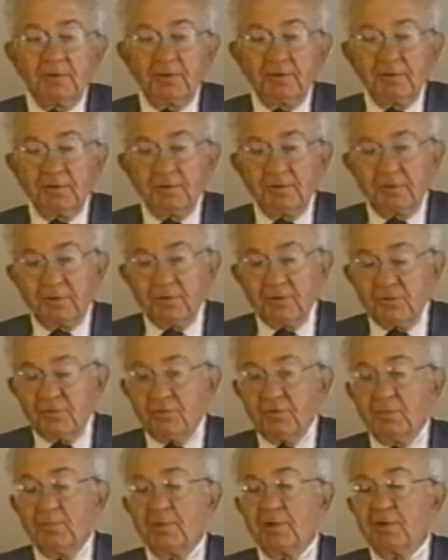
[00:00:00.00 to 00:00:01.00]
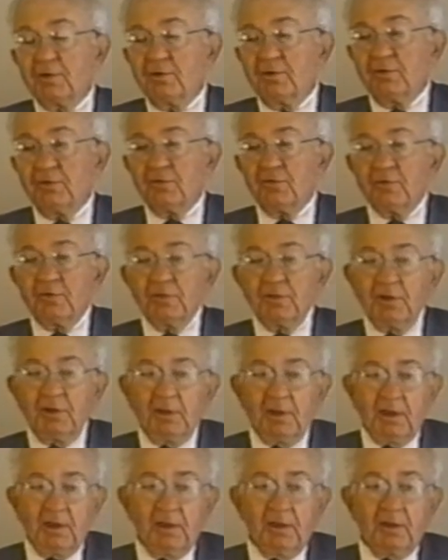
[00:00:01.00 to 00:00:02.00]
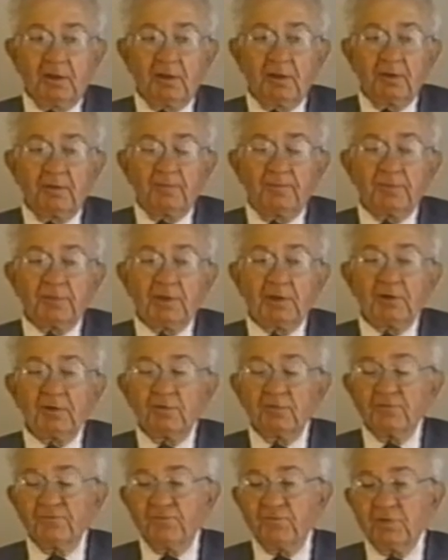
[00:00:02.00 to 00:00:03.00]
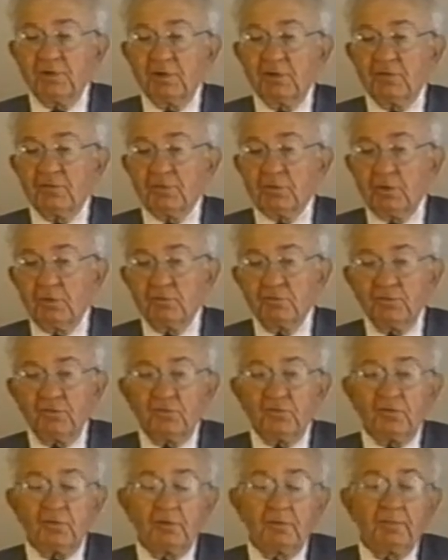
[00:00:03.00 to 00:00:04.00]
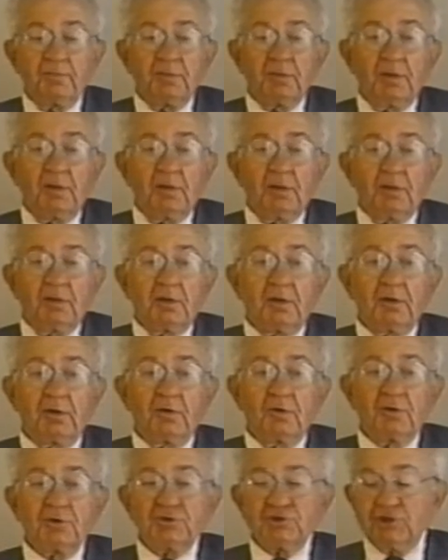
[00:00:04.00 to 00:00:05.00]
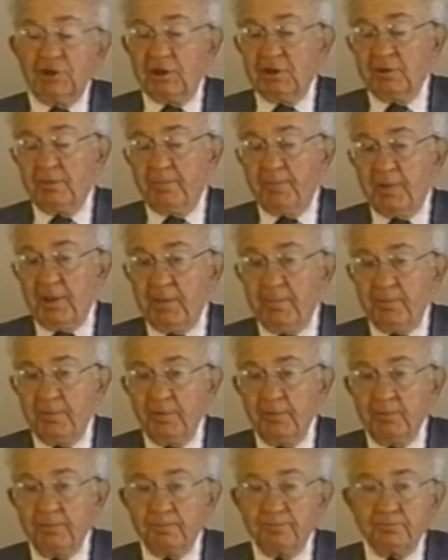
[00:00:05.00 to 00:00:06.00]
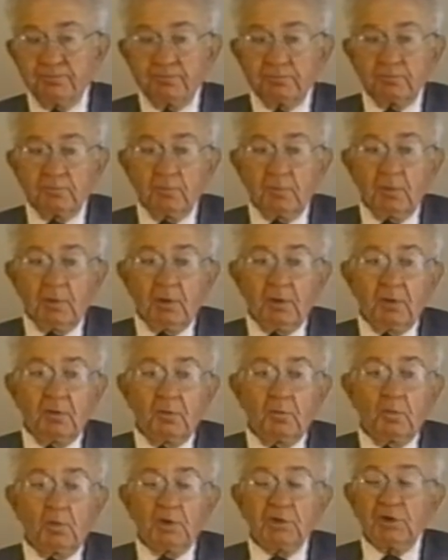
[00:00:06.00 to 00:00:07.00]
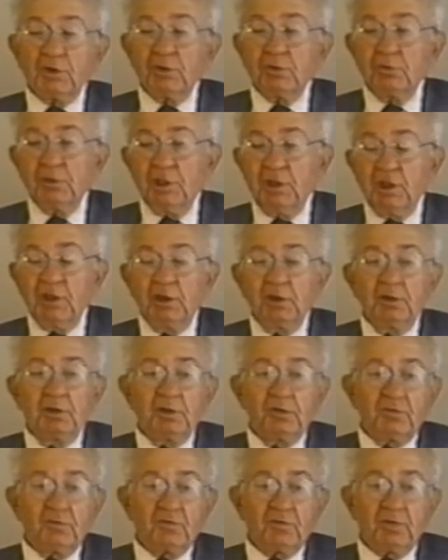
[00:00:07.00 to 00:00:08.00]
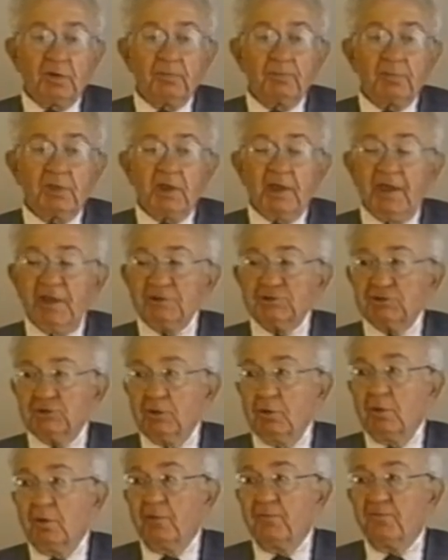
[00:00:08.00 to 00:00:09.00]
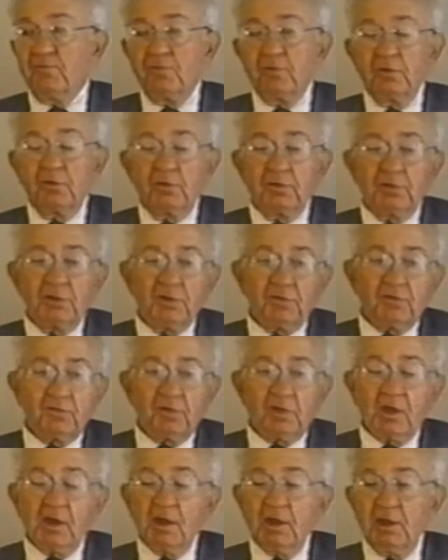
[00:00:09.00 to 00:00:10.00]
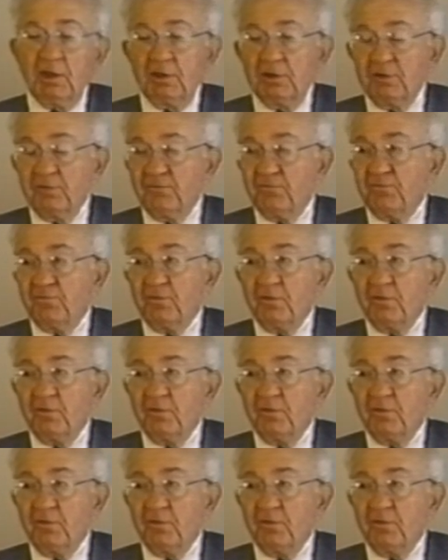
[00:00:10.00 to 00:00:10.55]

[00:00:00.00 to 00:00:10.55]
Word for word: uh consumer goods or the like. They don't fit as notes uh, or chattel paper. But what you need is some catch-all for this kind of